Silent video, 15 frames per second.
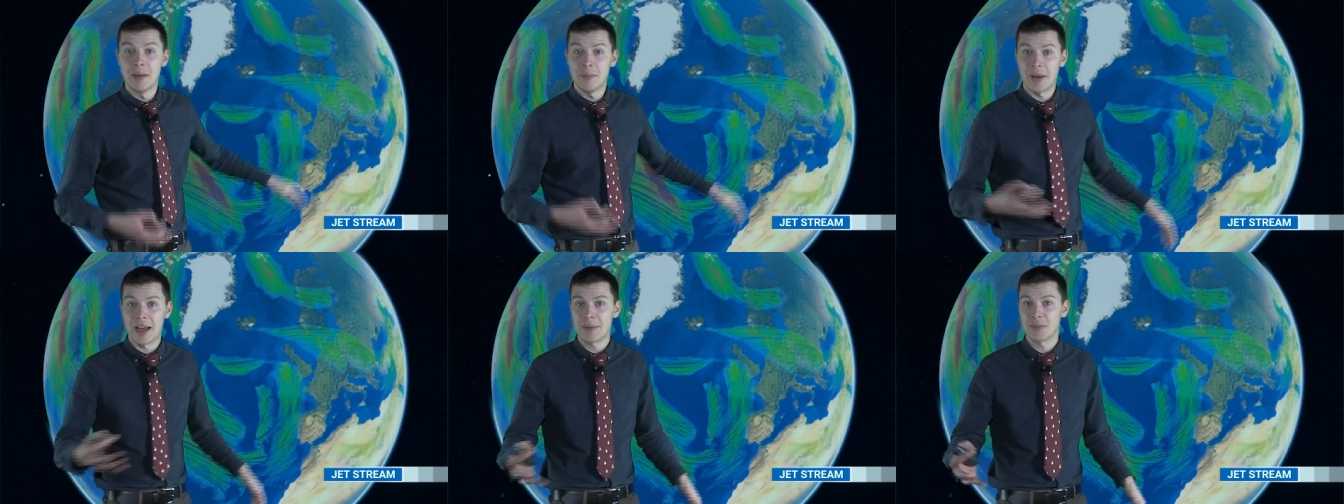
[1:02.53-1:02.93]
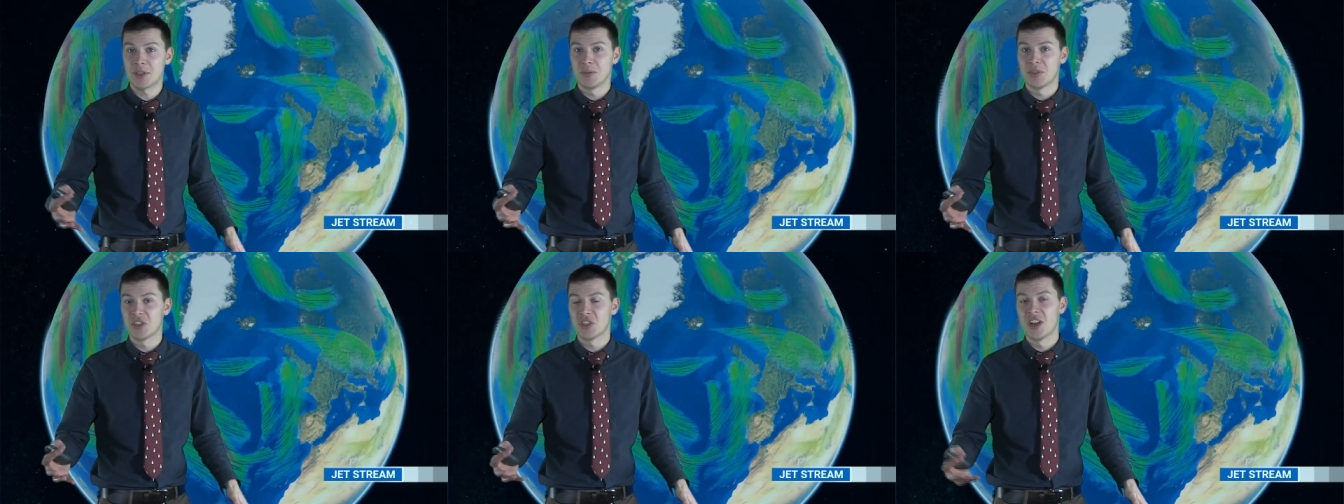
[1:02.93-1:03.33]
perhaps
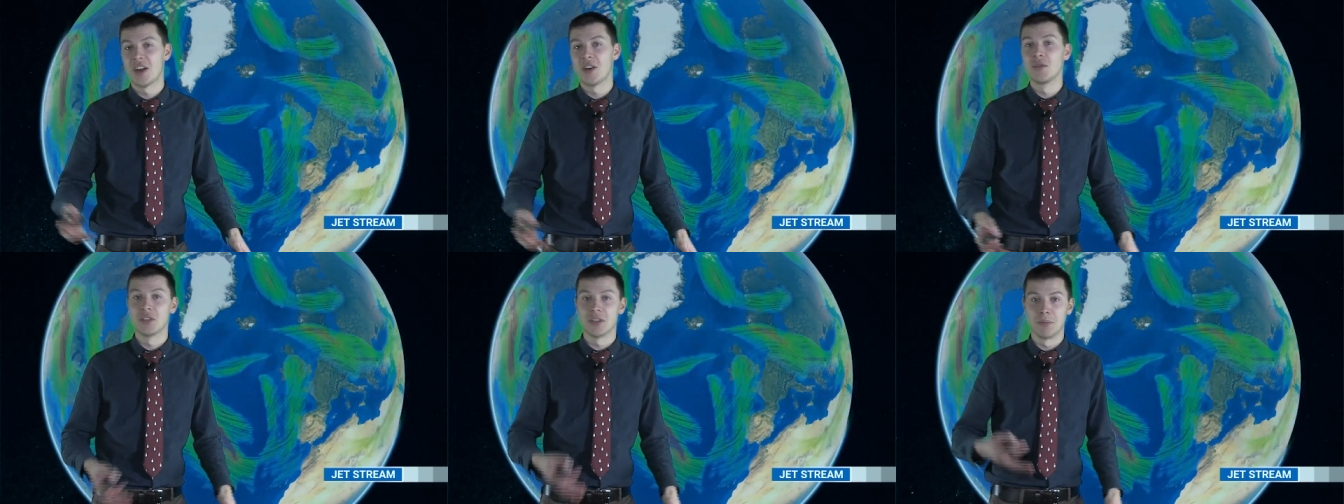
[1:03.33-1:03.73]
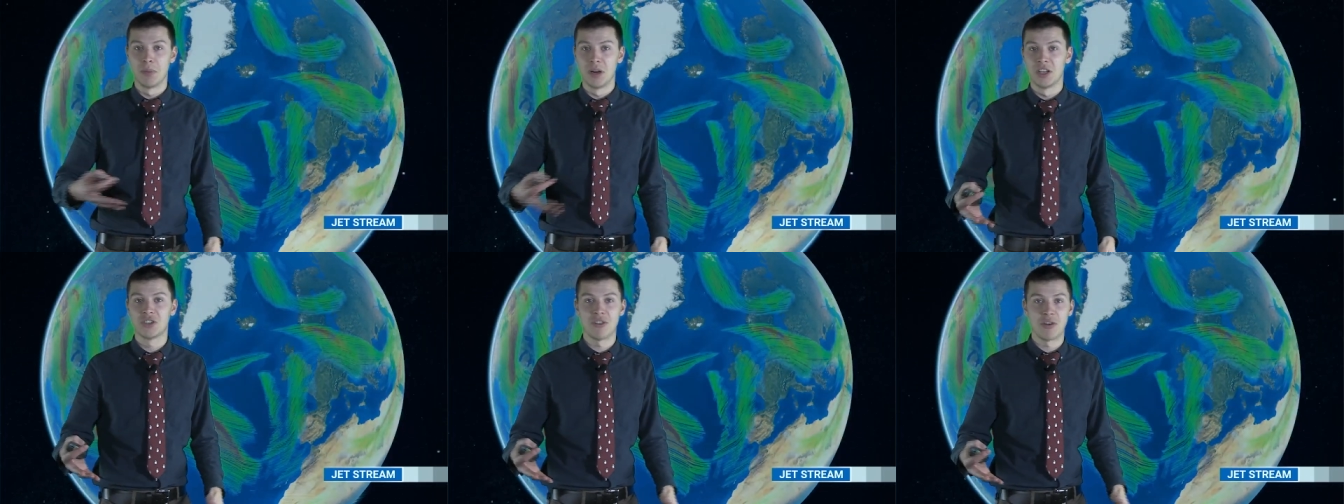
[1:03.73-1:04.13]
some snow, some
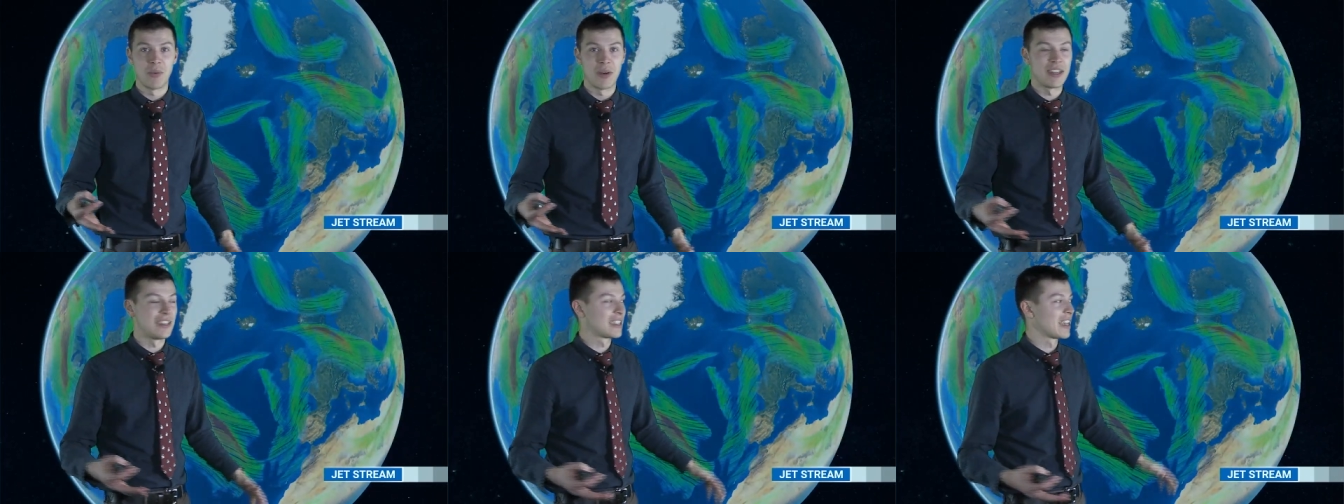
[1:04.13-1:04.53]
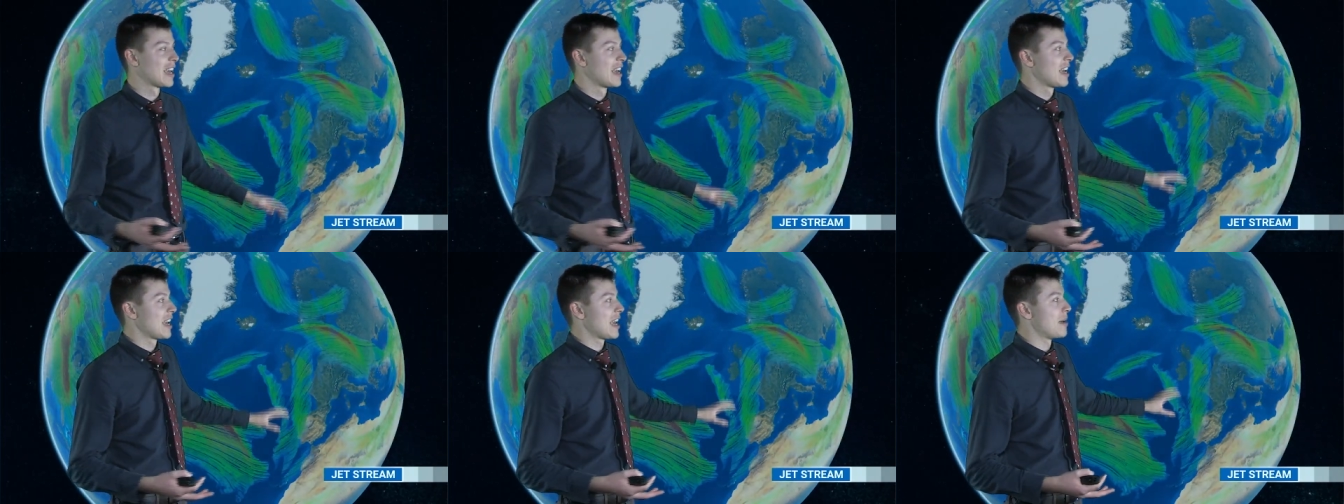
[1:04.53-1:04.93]
blustery winds
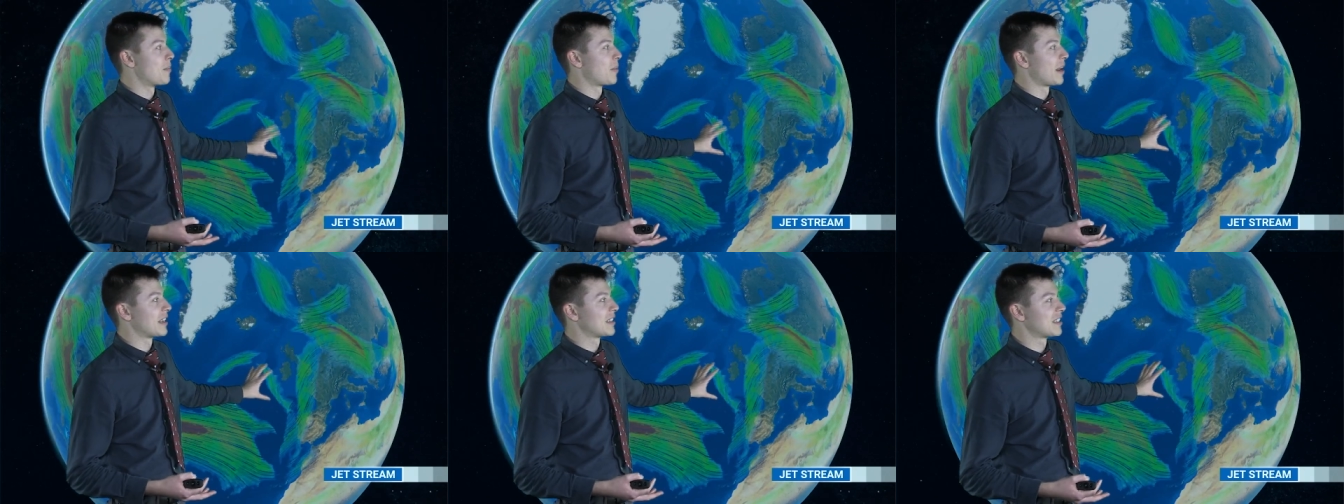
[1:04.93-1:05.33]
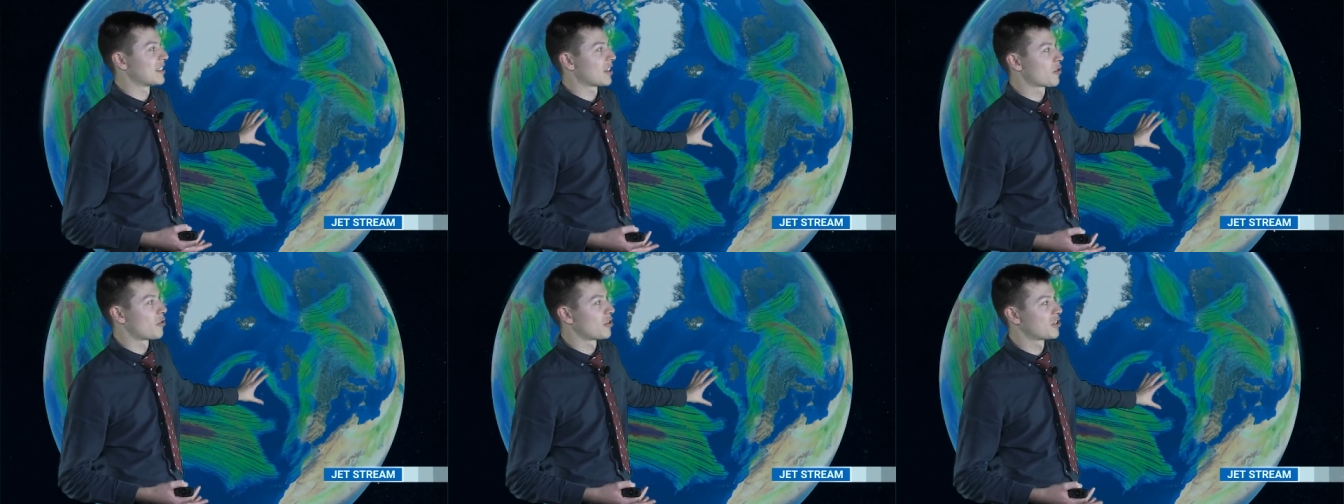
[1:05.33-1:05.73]
in places
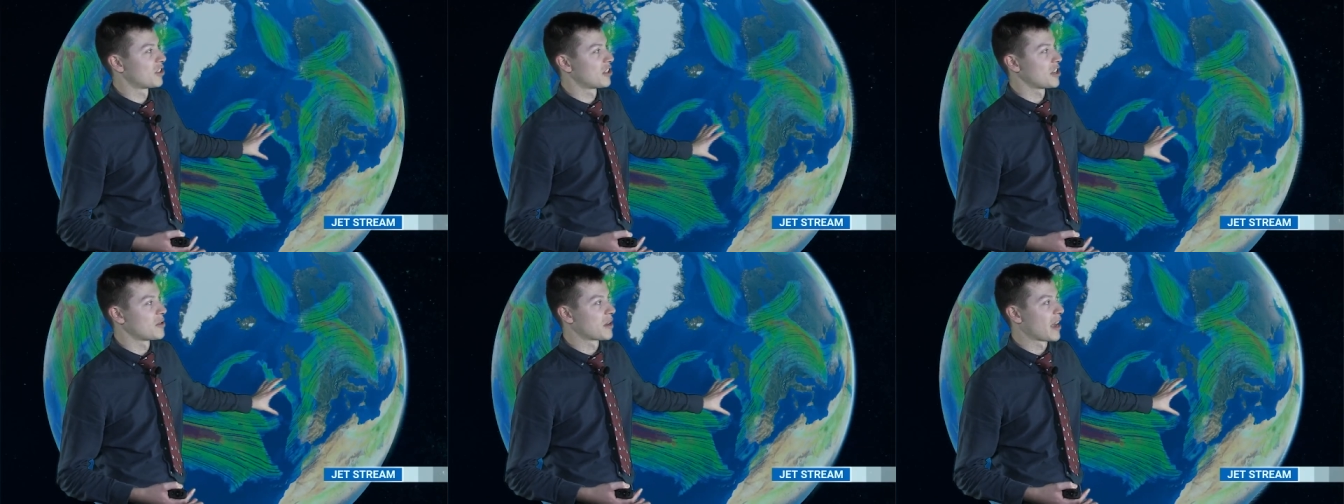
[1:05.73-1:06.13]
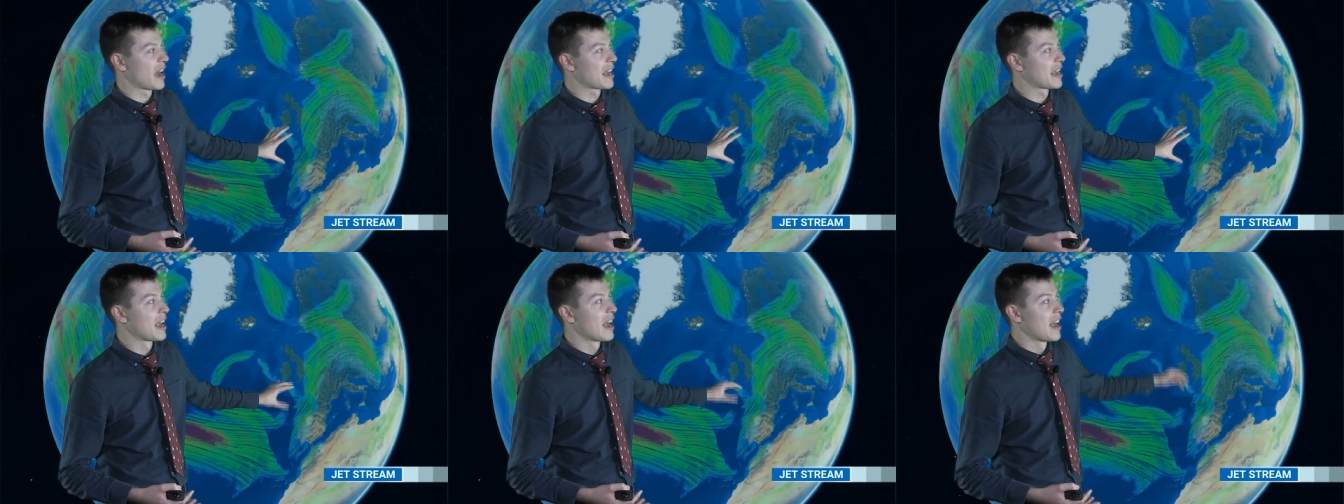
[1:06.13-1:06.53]
across the
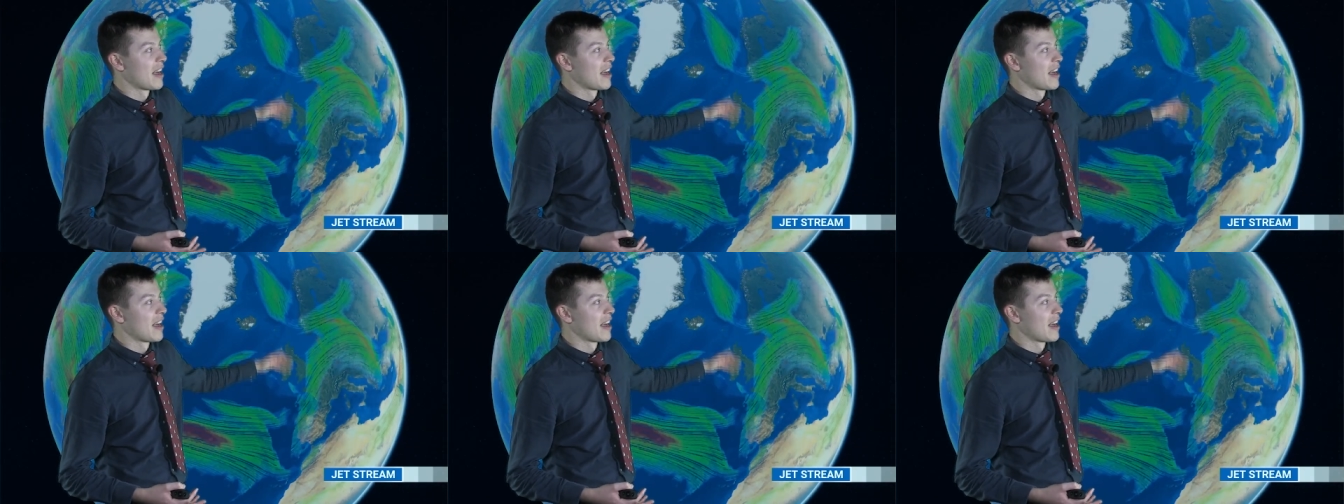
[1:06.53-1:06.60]
UK.